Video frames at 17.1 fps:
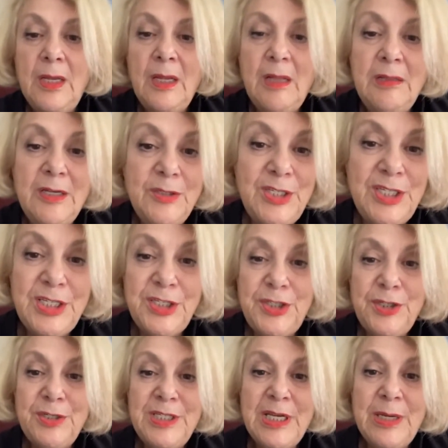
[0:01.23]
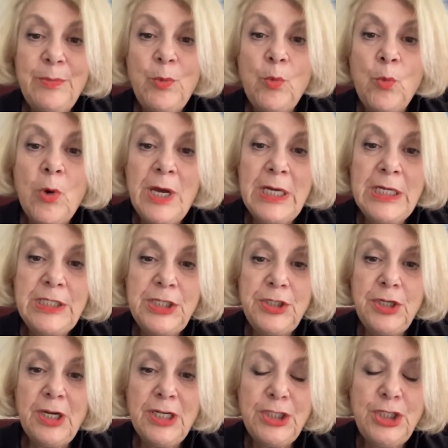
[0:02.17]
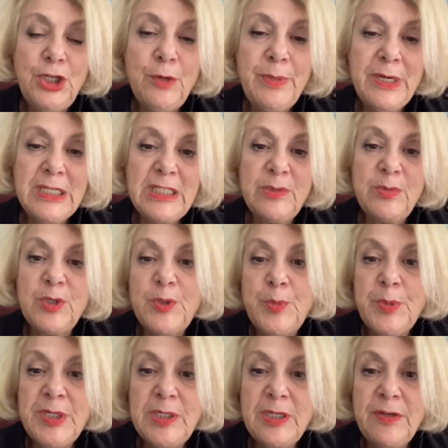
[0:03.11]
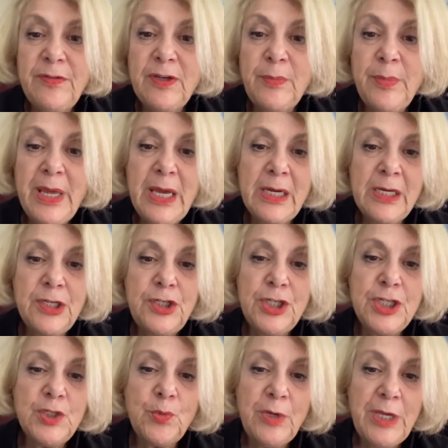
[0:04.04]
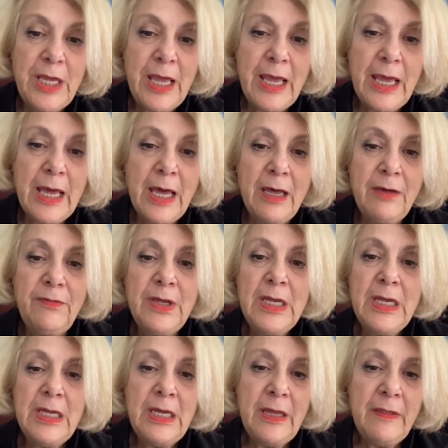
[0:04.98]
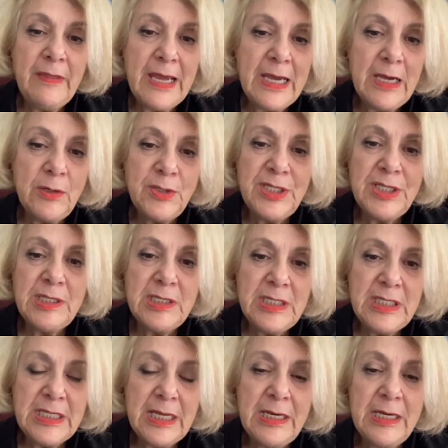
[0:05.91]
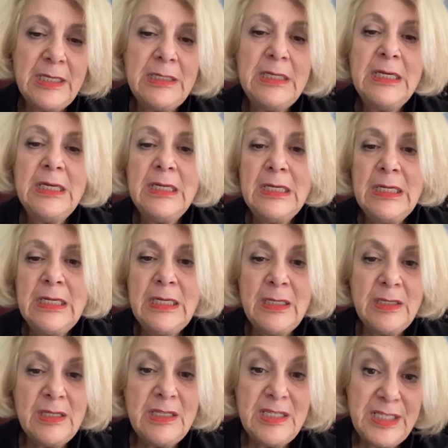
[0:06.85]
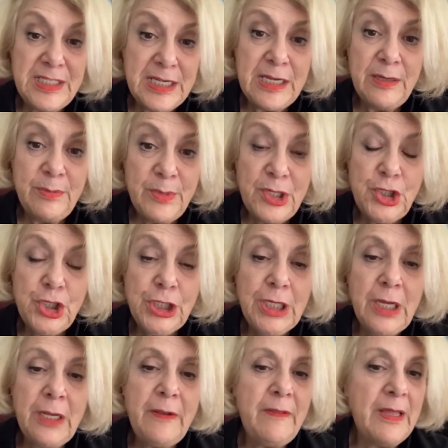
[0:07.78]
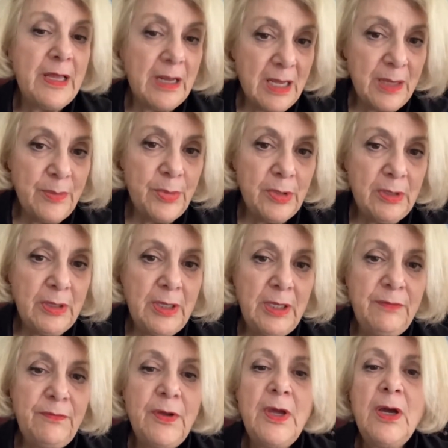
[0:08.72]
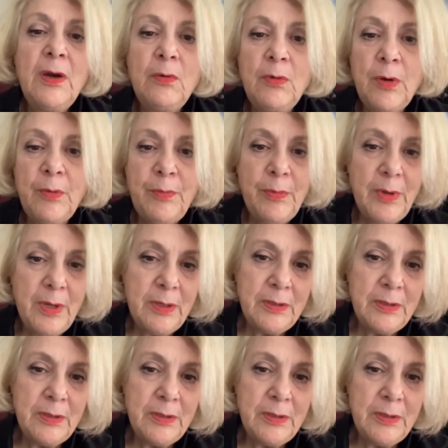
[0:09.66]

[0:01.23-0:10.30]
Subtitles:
Hello, sisters. I'm wanting to talk to you about some specific packages we have in the House and the Senate in the state of Michigan that I believe will